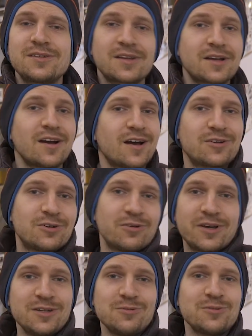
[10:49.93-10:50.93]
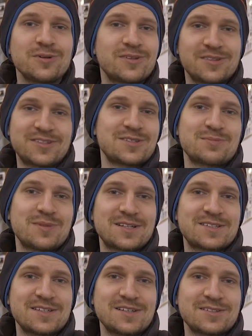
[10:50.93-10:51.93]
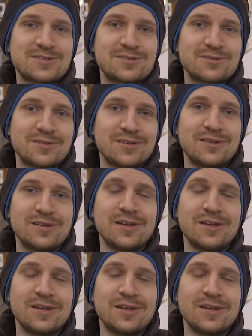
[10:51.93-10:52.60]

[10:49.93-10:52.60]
They can't go anywhere. That doesn't make sense, right?